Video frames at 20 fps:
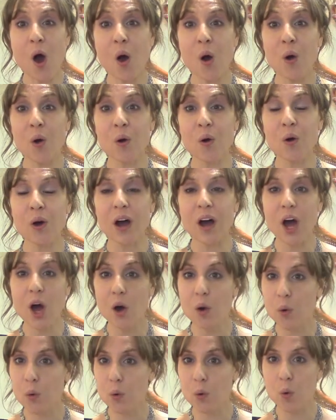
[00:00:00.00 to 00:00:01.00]
Woo!
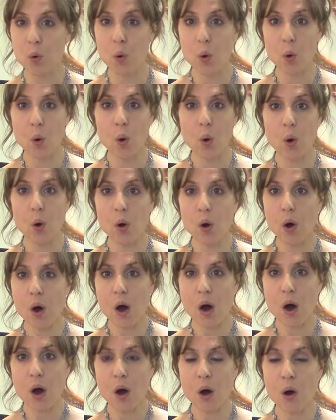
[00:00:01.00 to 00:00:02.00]

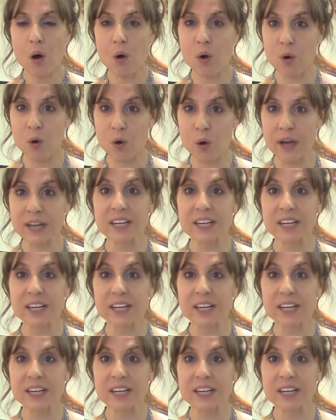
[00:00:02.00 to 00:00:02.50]
Woo!